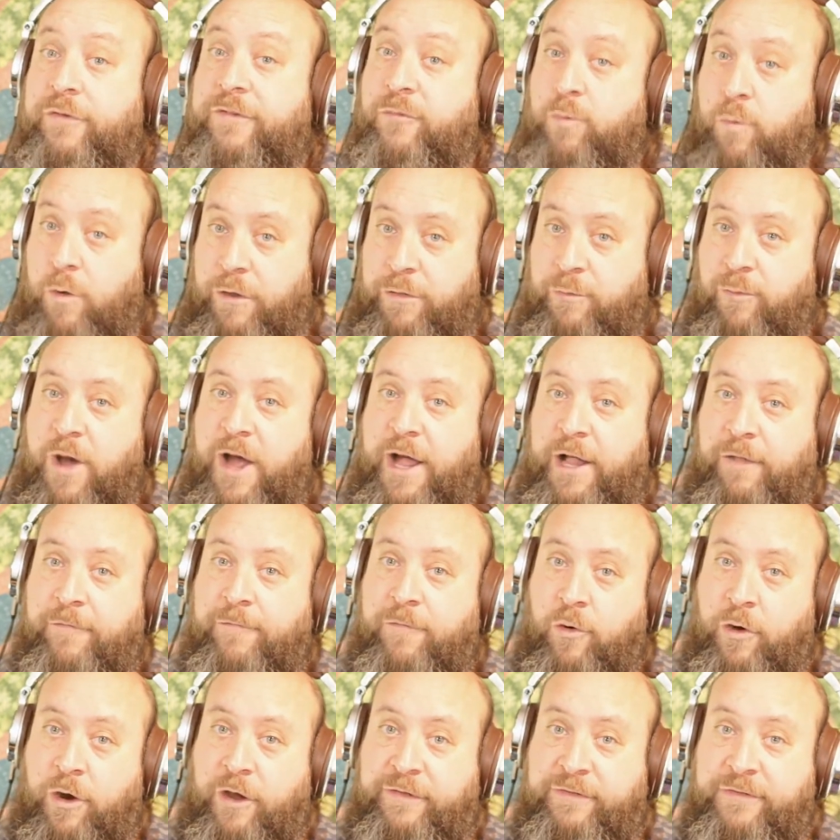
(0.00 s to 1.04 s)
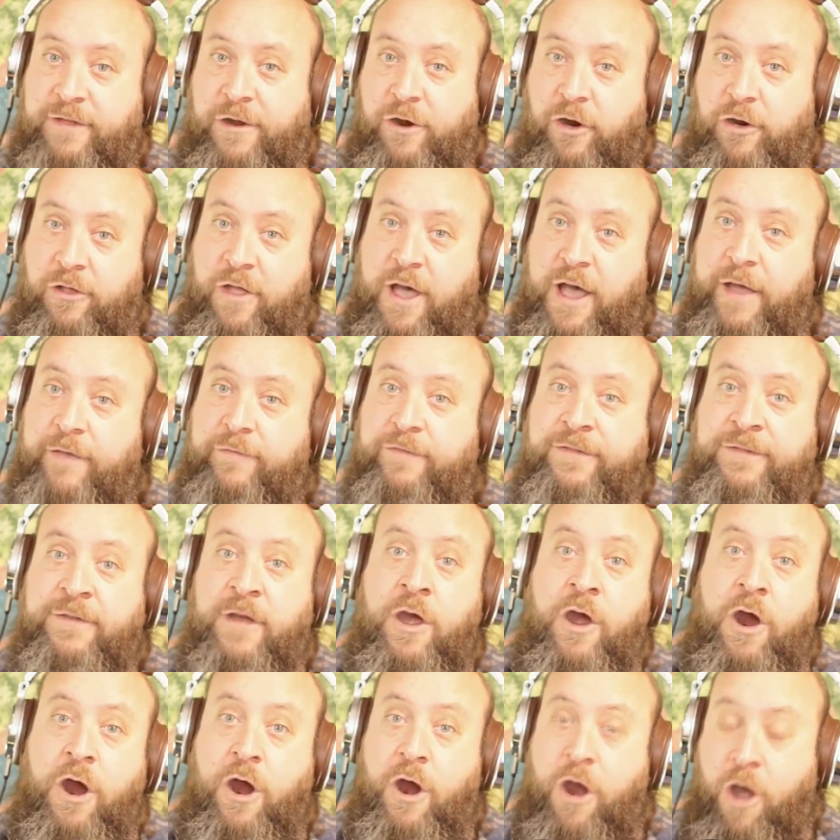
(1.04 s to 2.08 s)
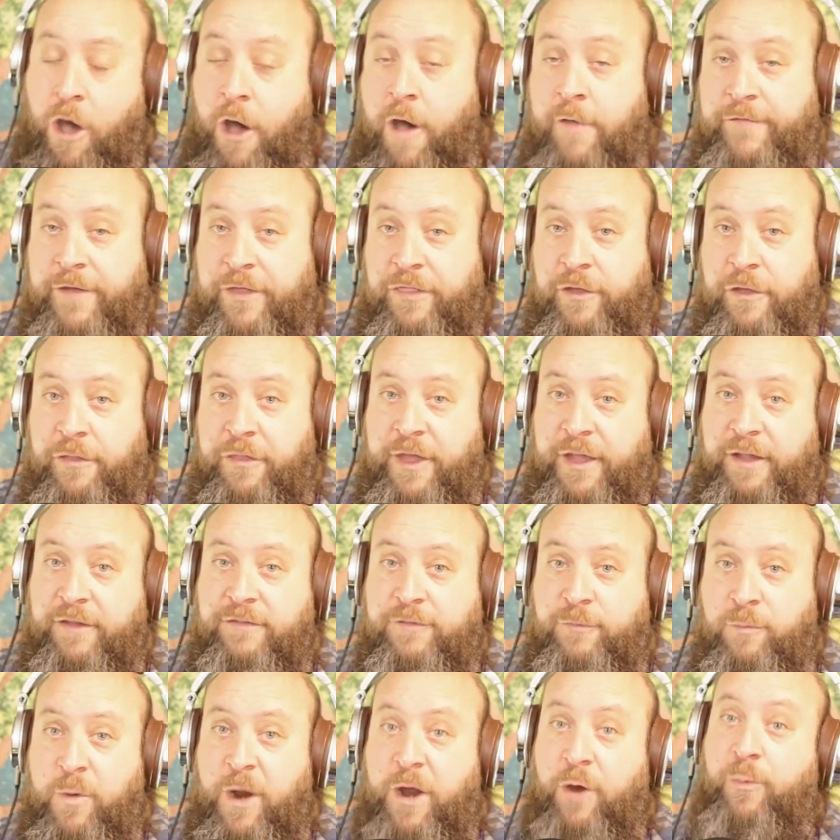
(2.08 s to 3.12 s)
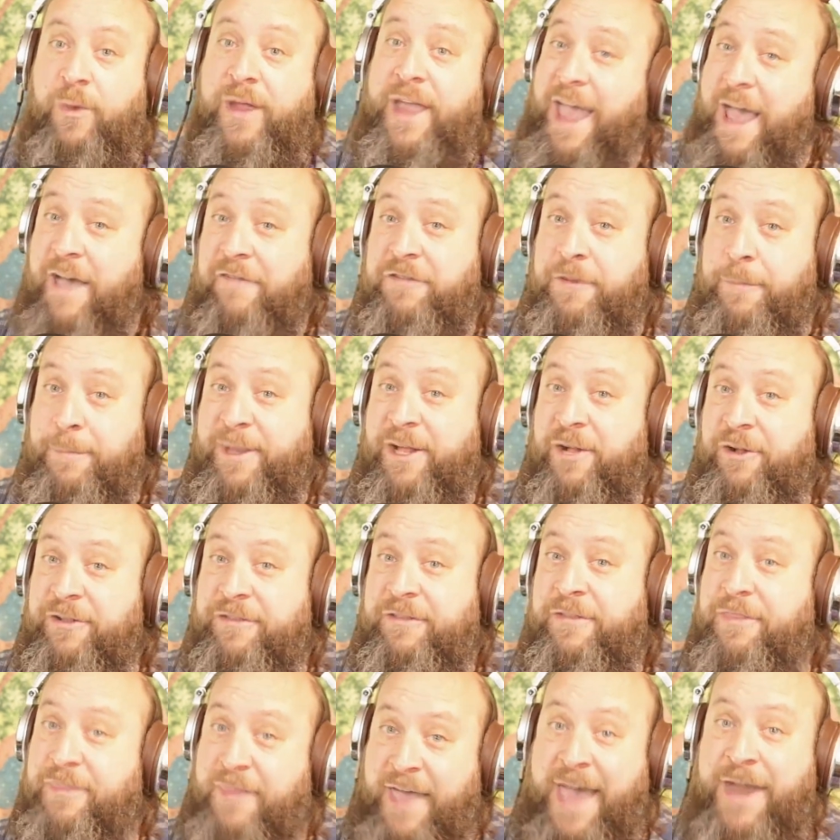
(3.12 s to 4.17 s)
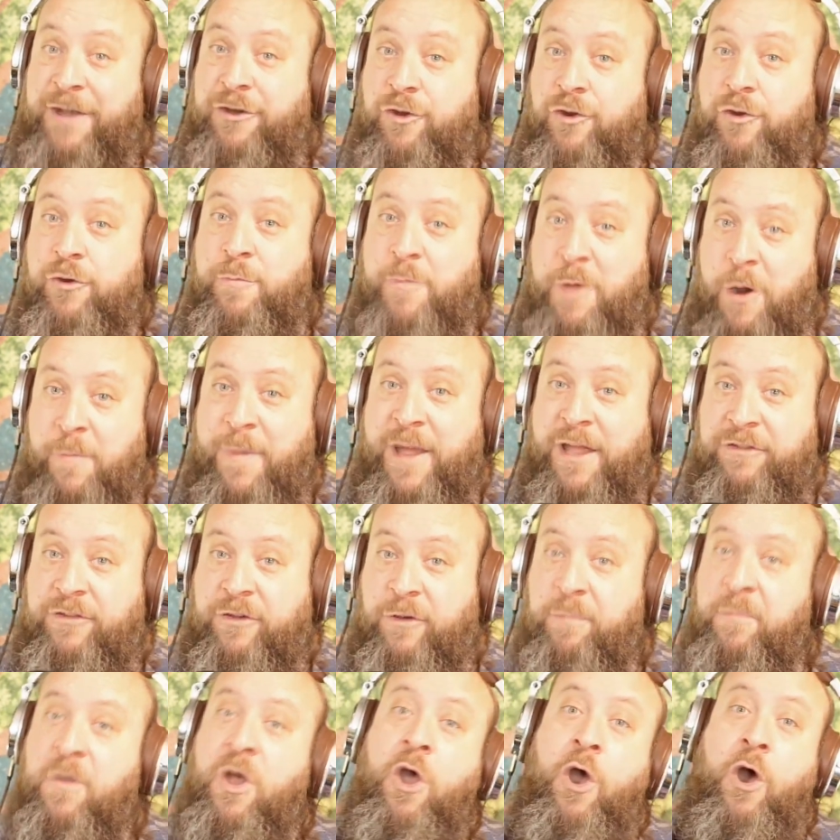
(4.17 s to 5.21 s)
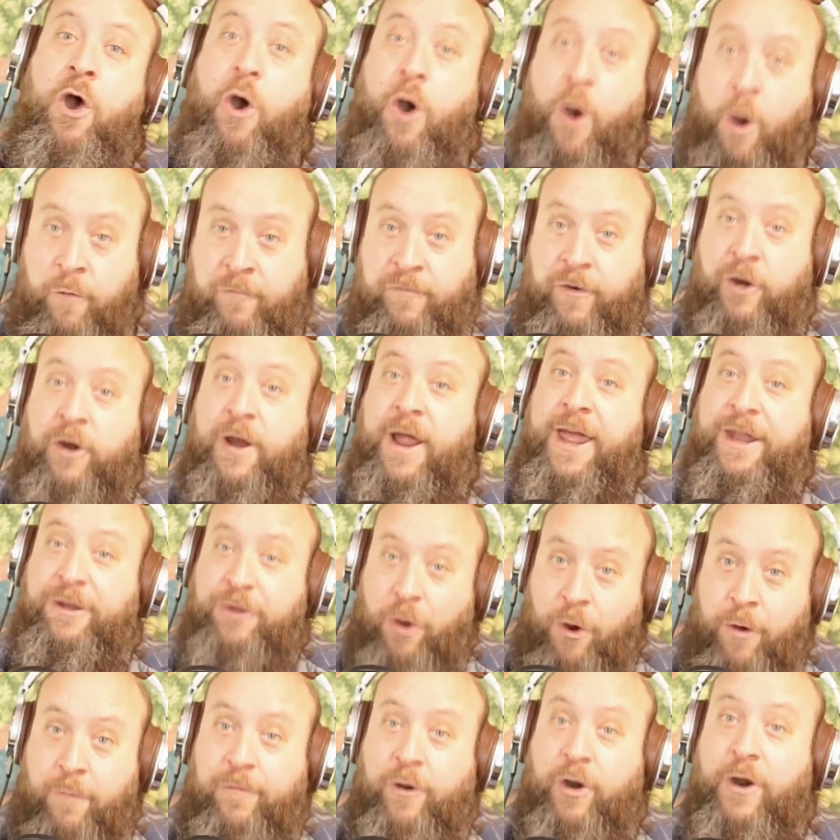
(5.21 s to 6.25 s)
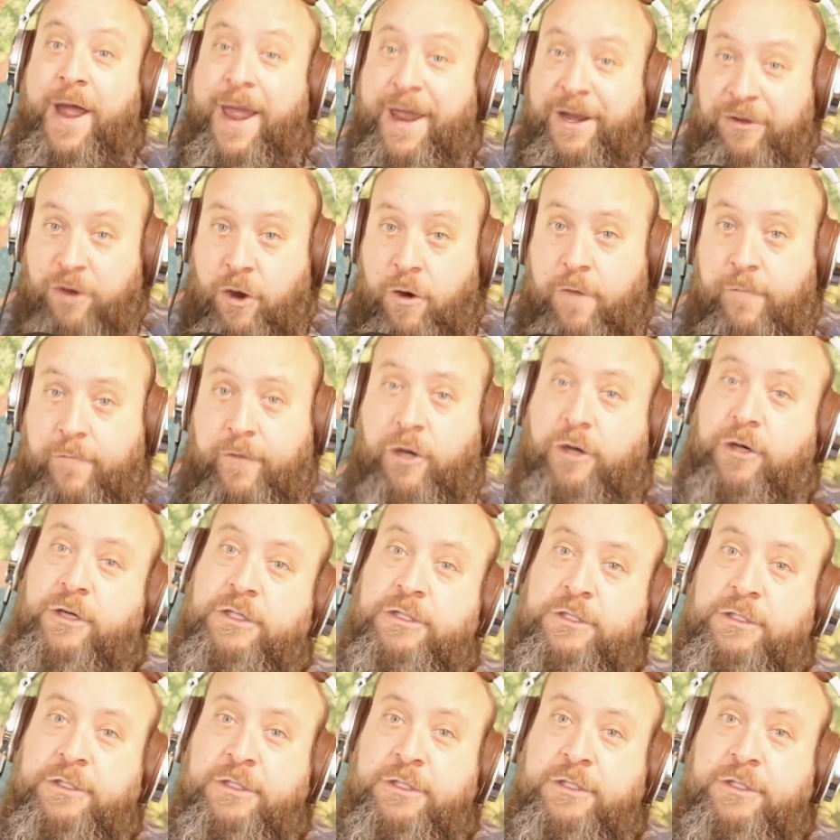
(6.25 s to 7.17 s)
worthwhile for us in our lives are often the things where we have to build that new momentum over and over and over,